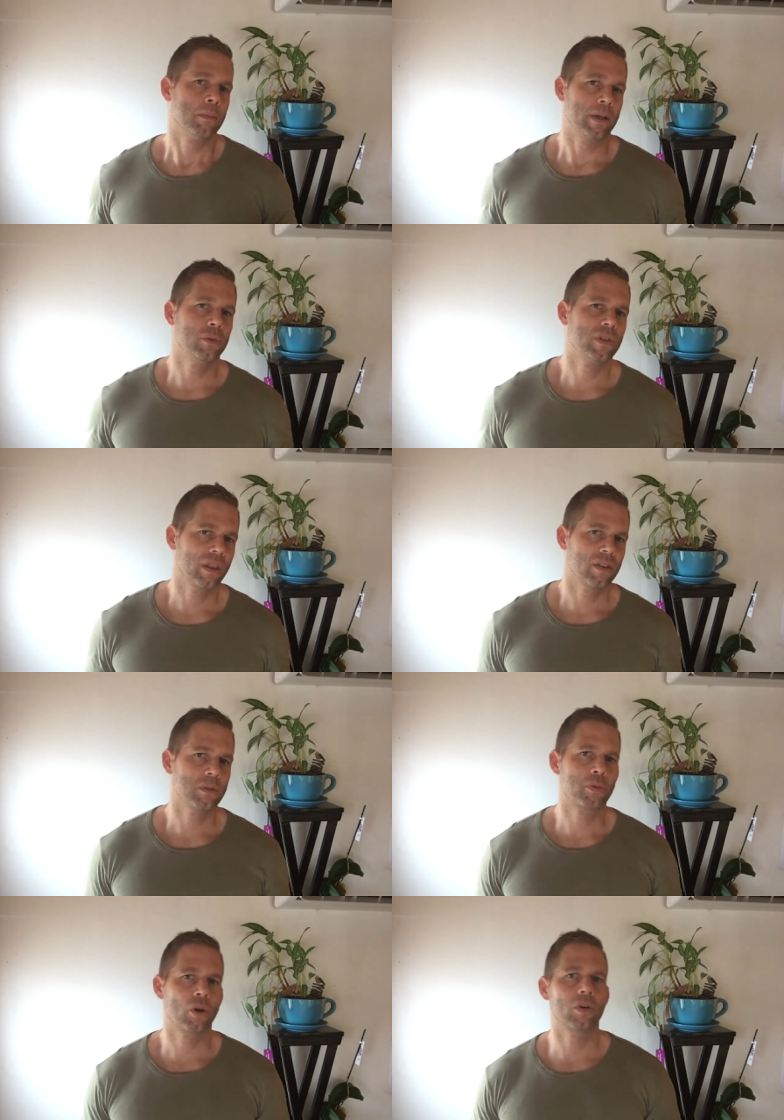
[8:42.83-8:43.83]
By using this
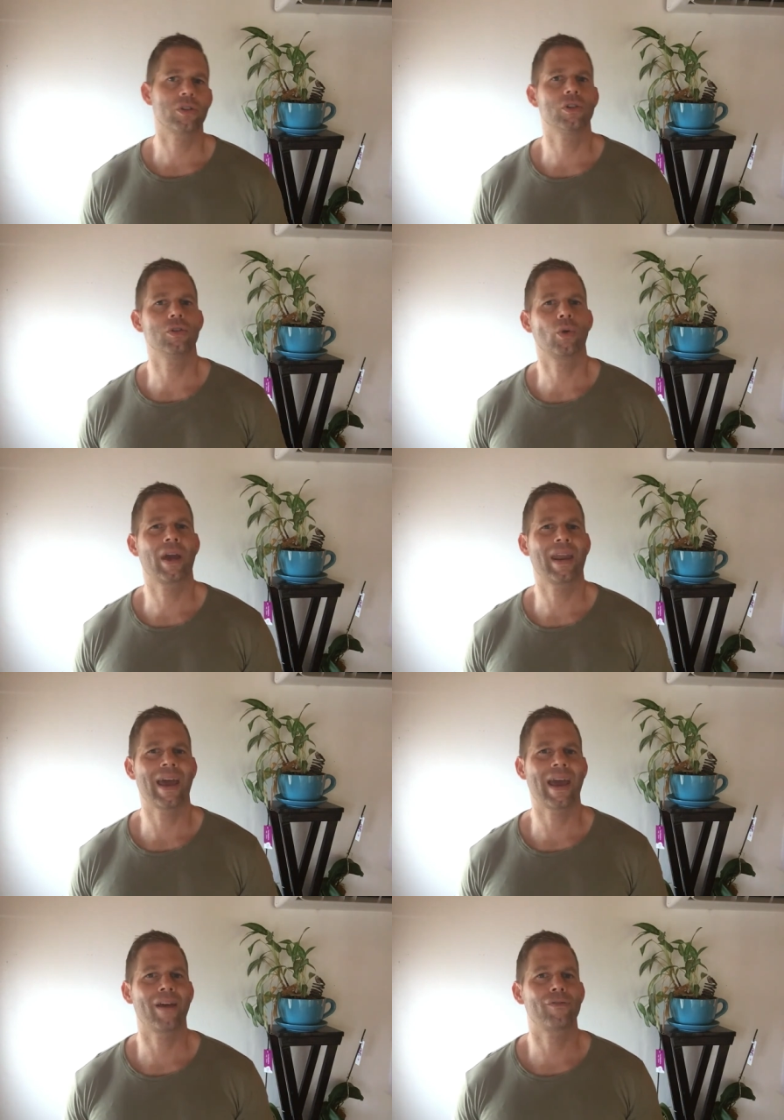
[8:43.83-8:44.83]
approach you can
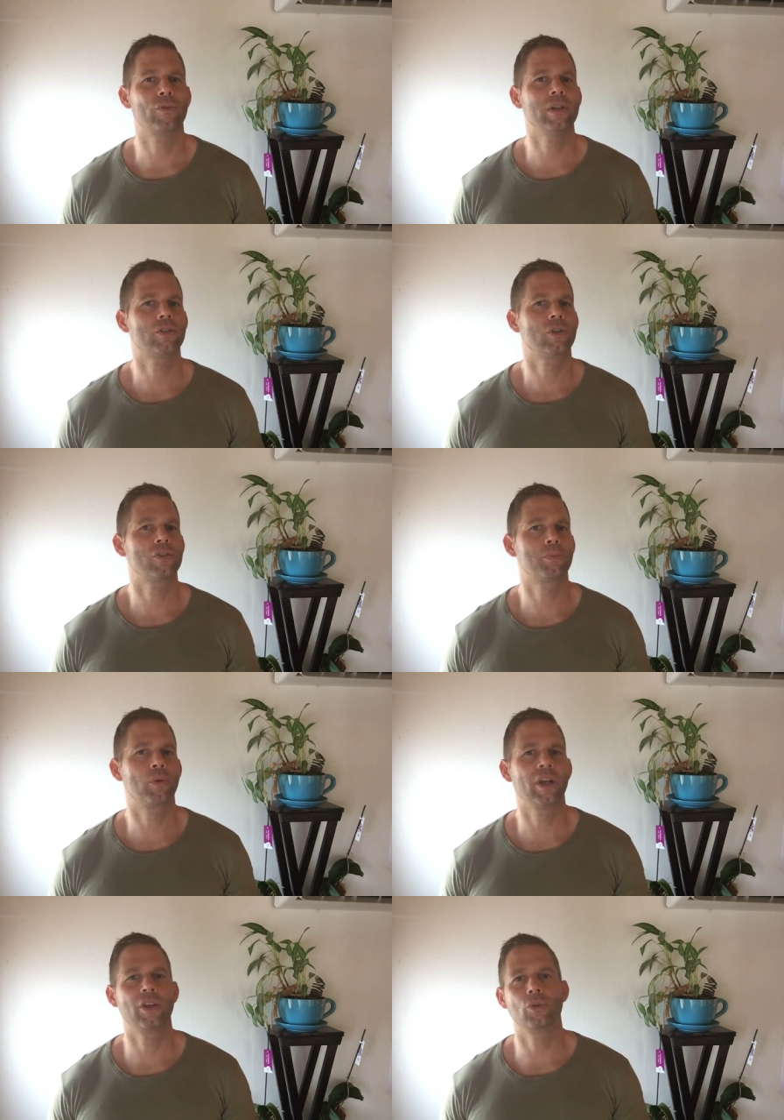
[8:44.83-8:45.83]
have realtors
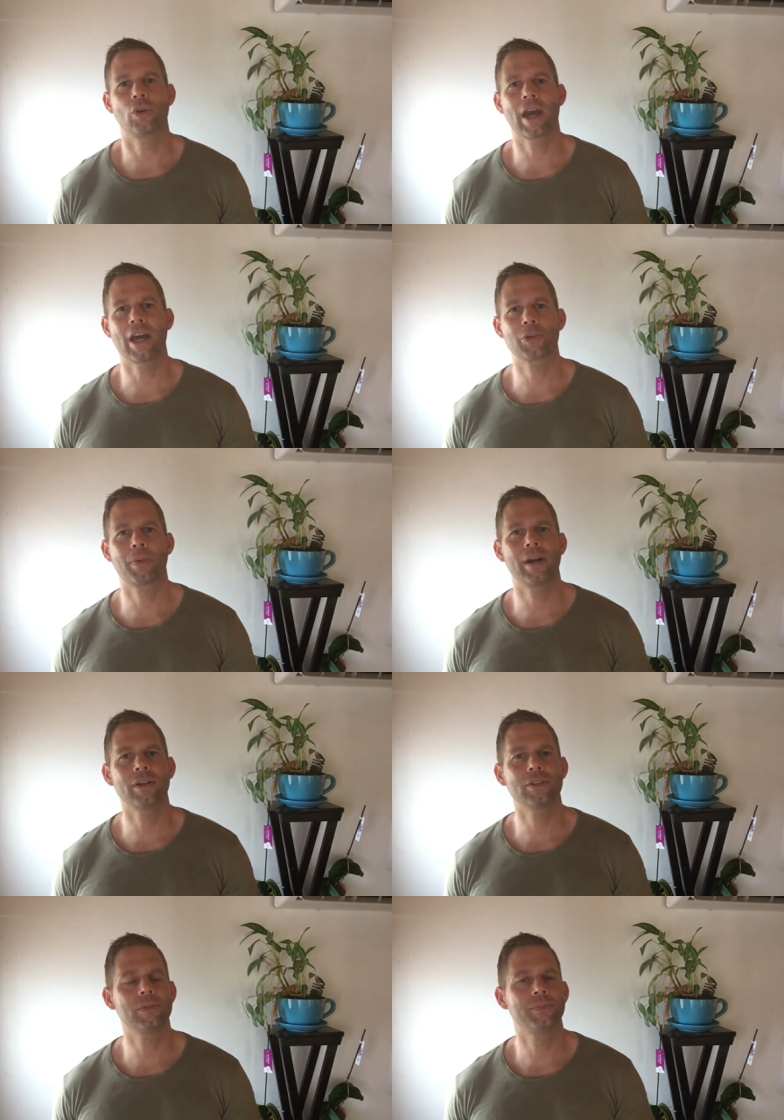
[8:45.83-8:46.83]
bring you cash
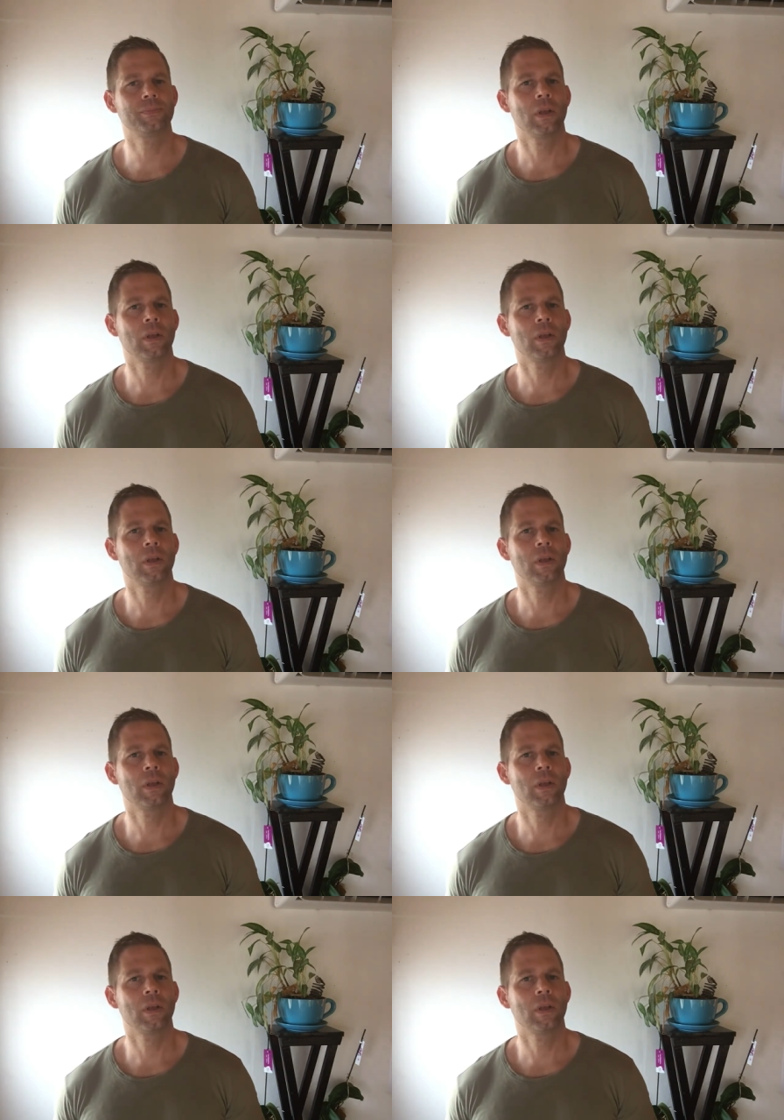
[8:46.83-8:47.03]
buyers.